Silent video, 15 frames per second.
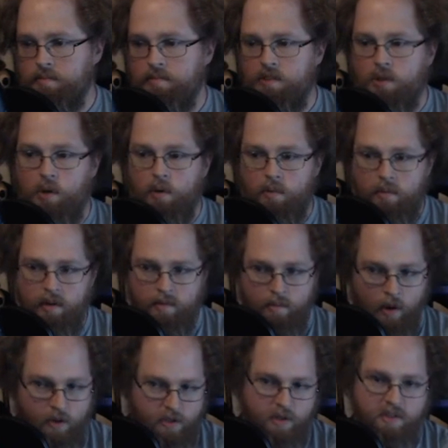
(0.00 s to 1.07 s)
So in
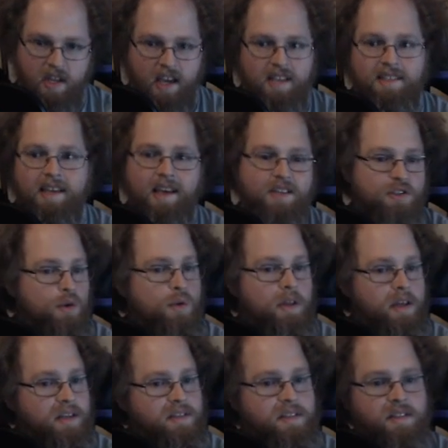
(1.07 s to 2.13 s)
Mojo's case, he has 2 things to